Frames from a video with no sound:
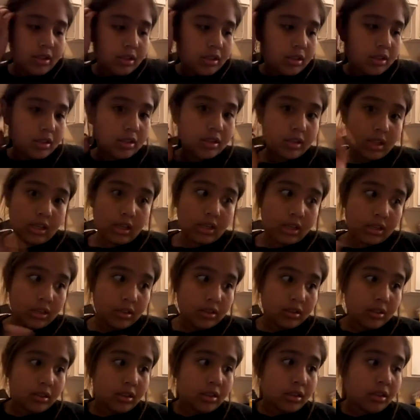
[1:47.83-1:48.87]
The second
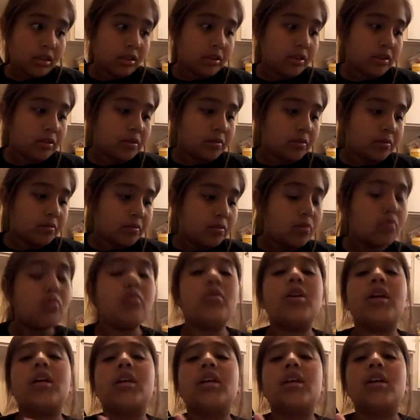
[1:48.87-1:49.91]
thing.
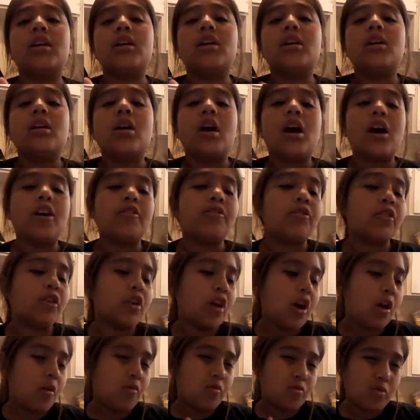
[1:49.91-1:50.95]
Wait, I
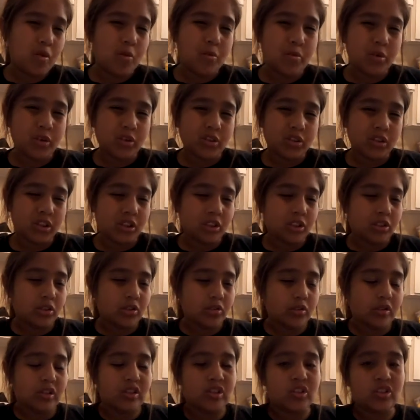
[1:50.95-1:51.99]
forgot one more thing
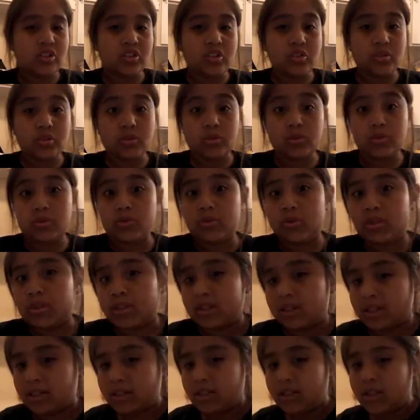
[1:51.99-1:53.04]
to
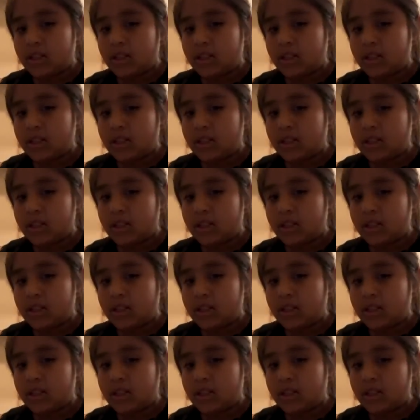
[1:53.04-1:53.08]
introduce.